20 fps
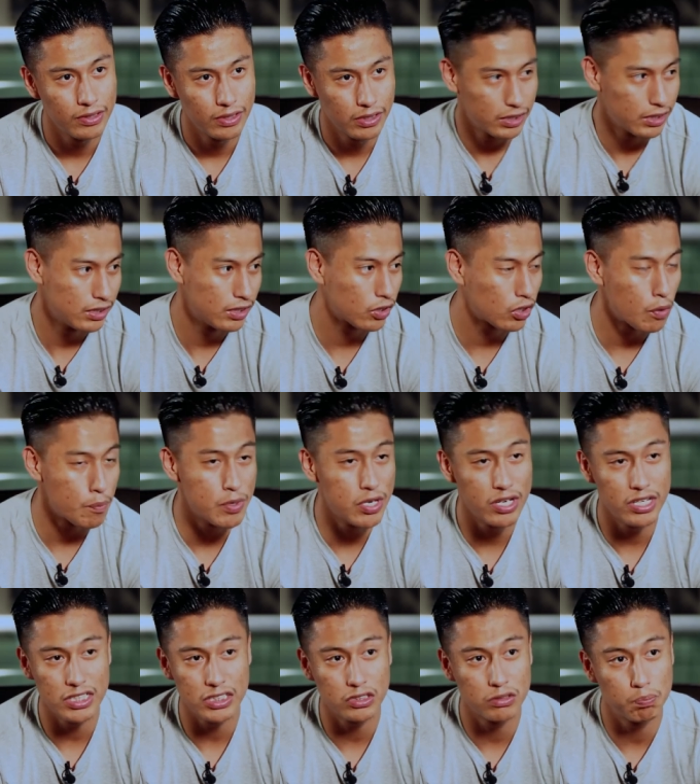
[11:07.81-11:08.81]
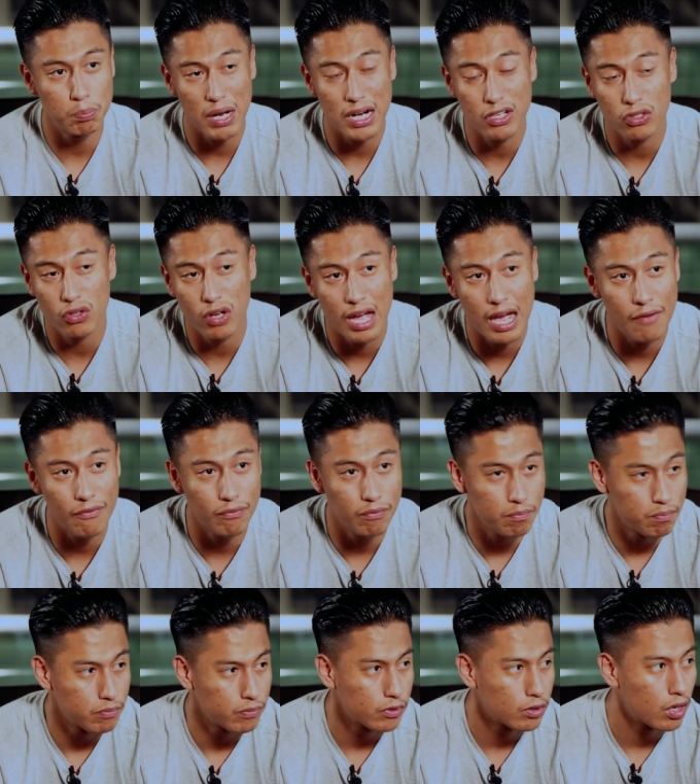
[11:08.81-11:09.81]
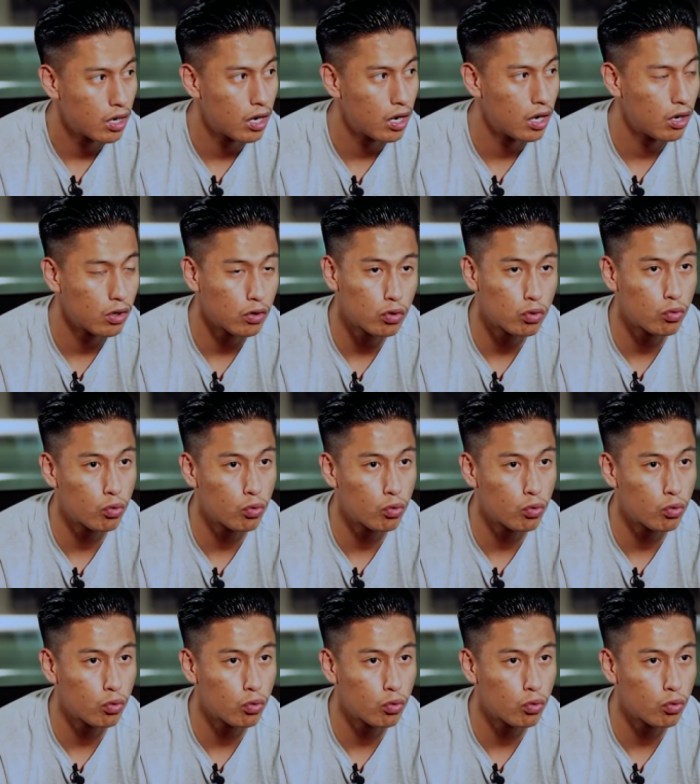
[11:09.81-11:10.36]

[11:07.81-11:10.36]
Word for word: and the communities probably don't have uh,